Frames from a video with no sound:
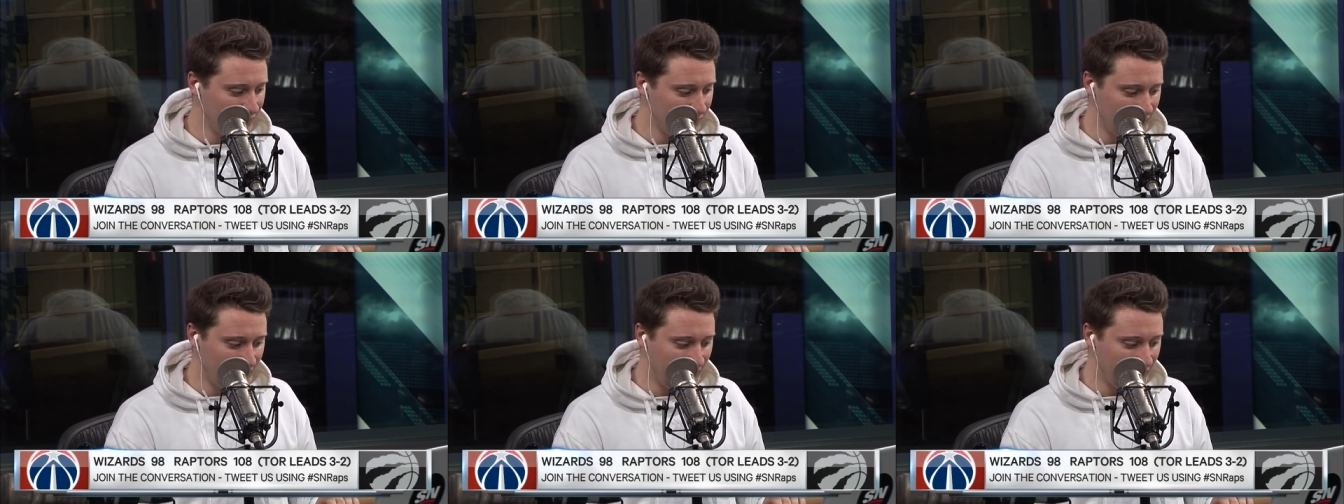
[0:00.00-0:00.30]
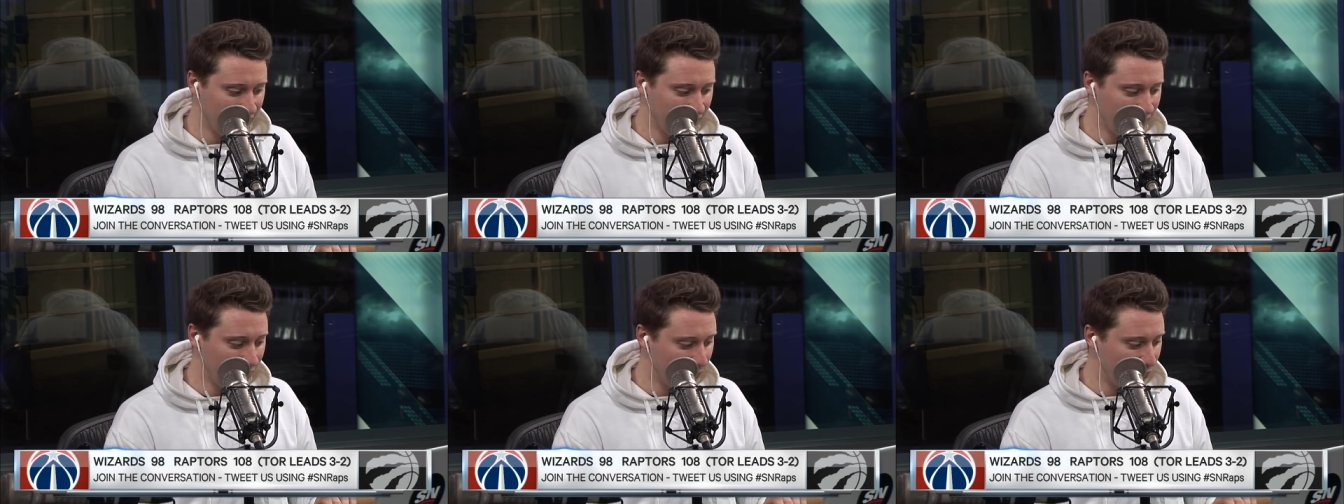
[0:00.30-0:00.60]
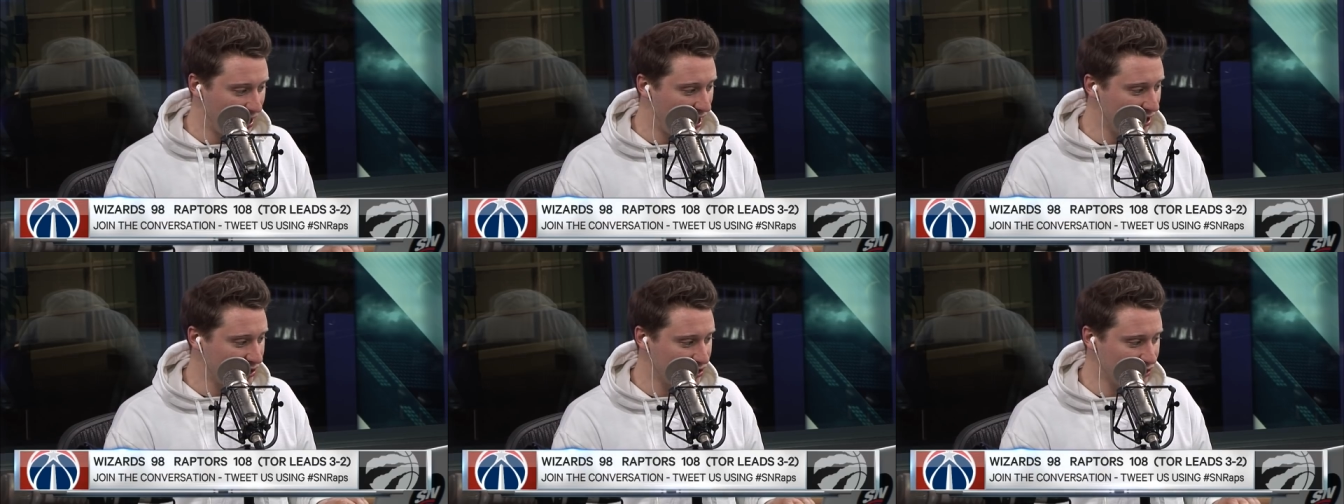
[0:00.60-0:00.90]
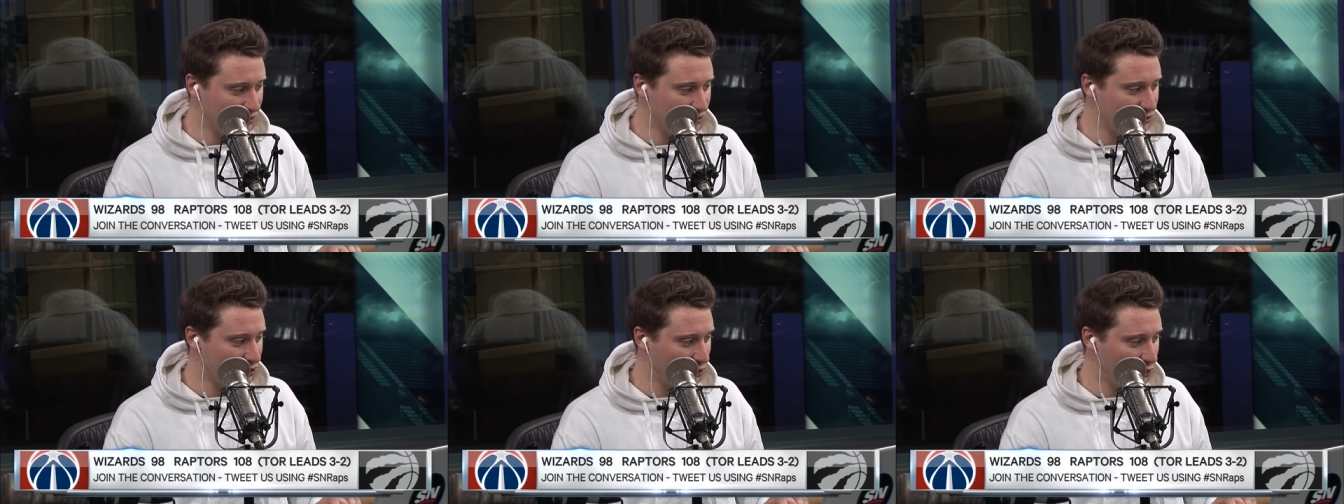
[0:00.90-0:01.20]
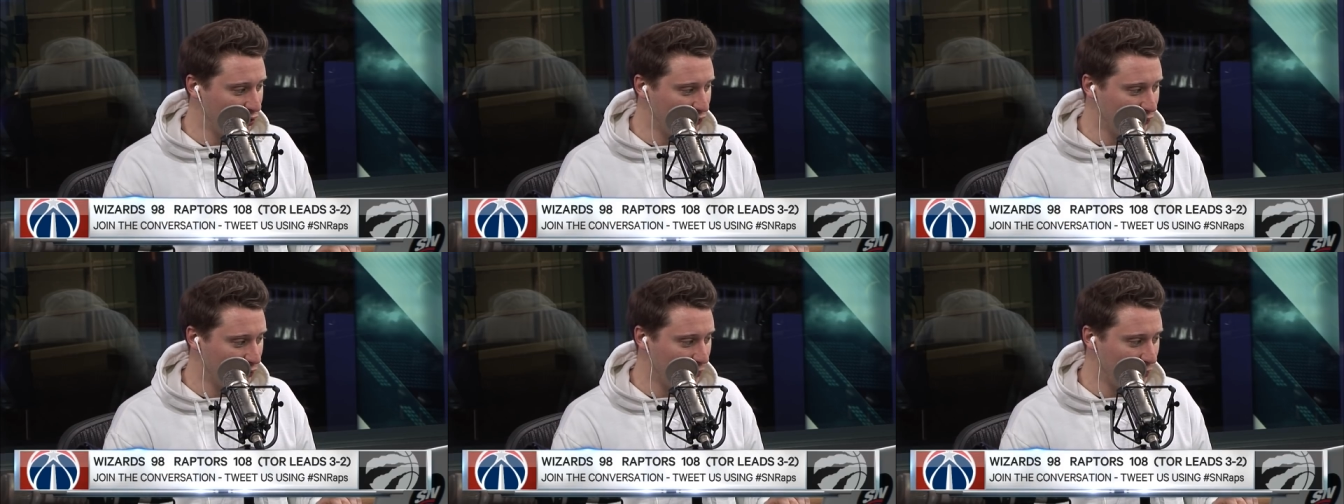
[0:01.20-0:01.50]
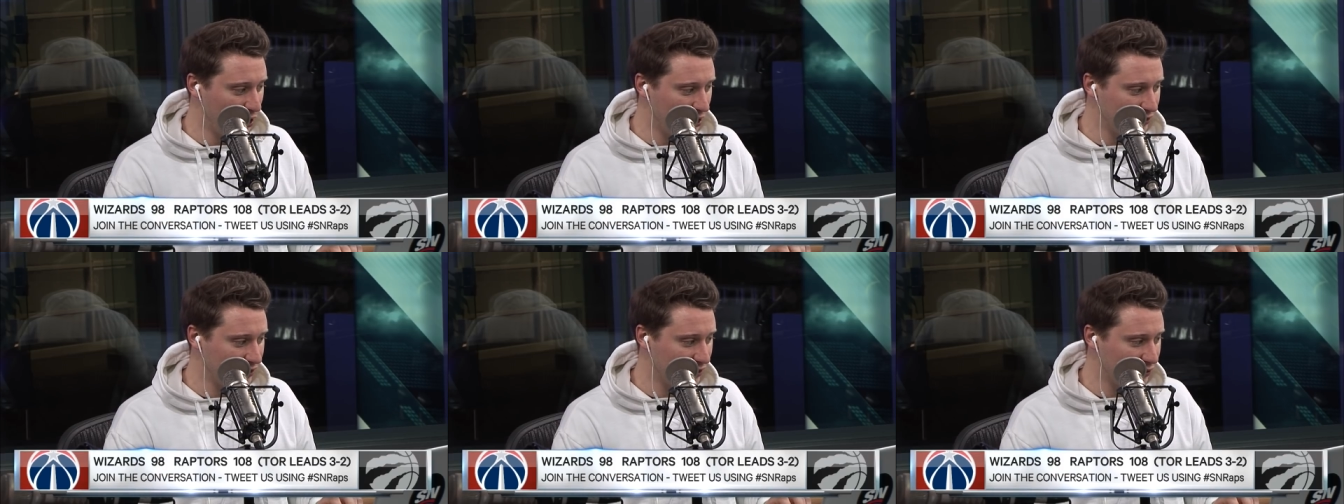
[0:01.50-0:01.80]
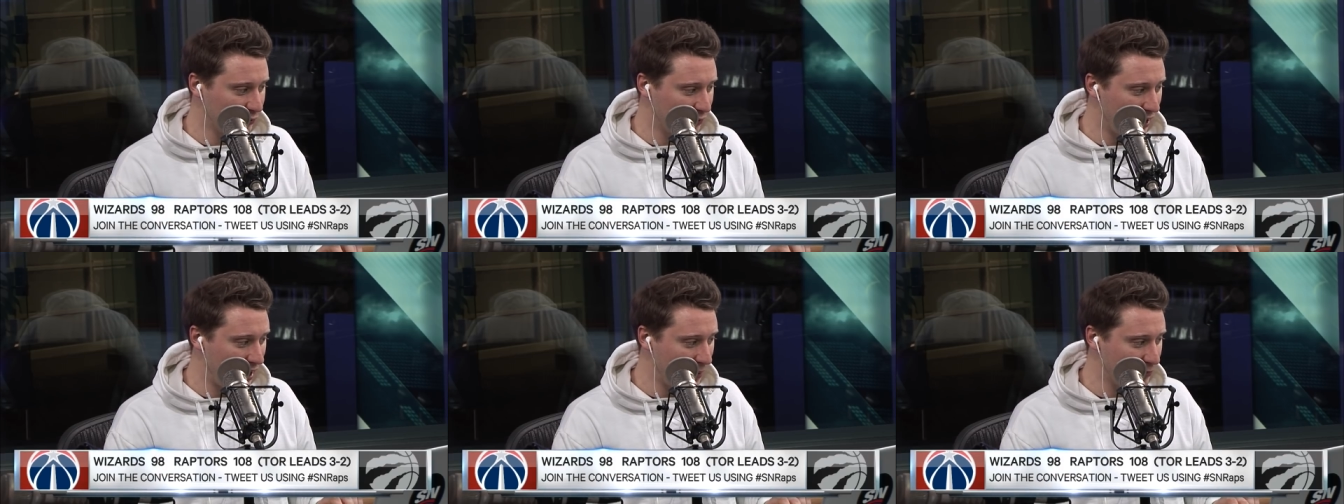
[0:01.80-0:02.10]
ended up catching the turnover bug that
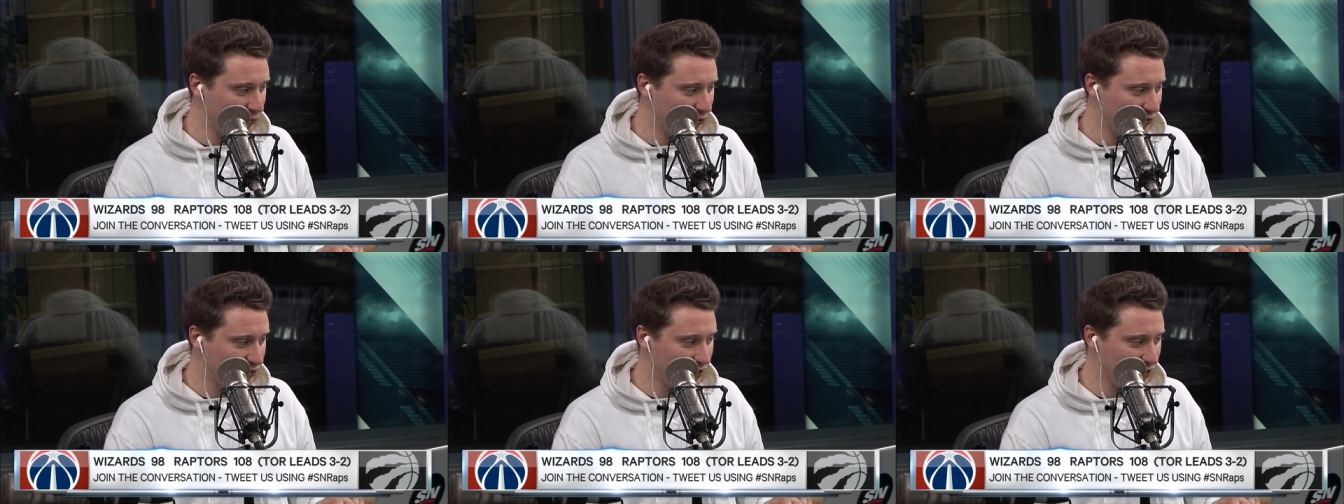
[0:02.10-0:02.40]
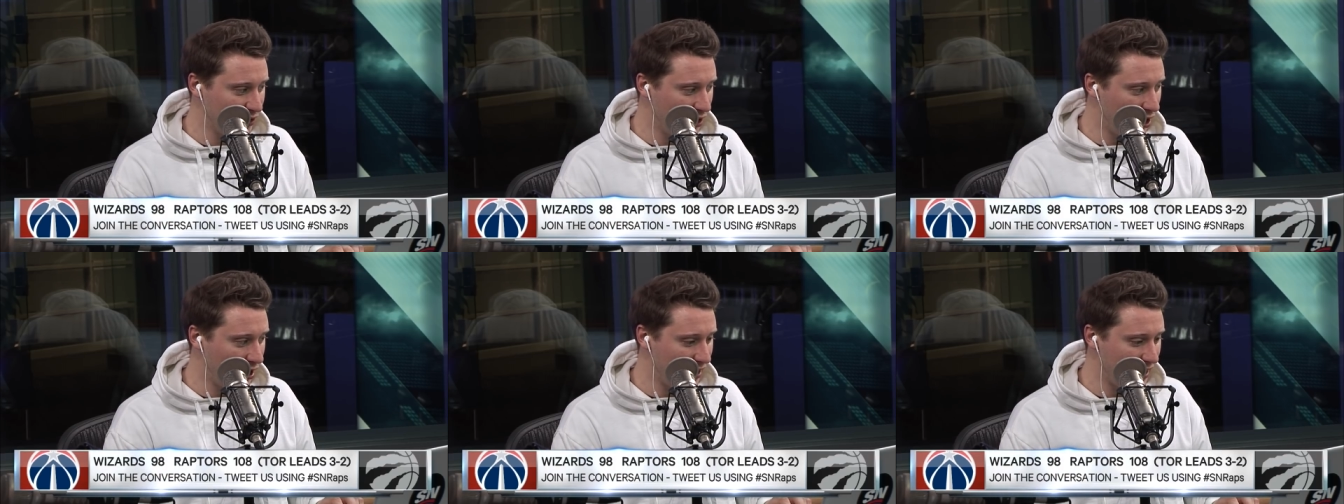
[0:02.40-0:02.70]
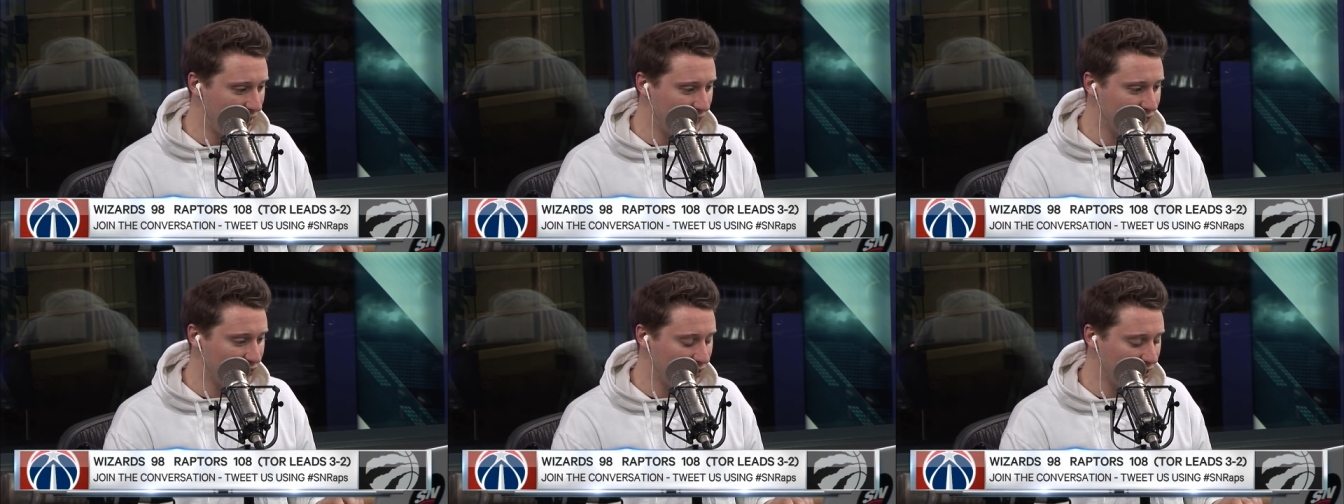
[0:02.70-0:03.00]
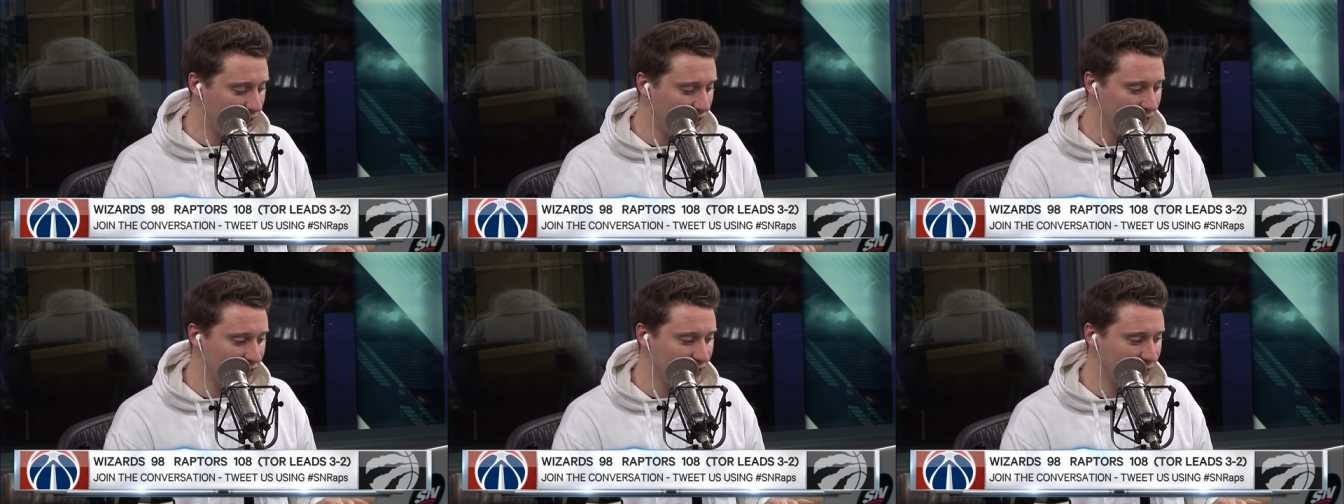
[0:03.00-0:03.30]
the Raptors did not have tonight.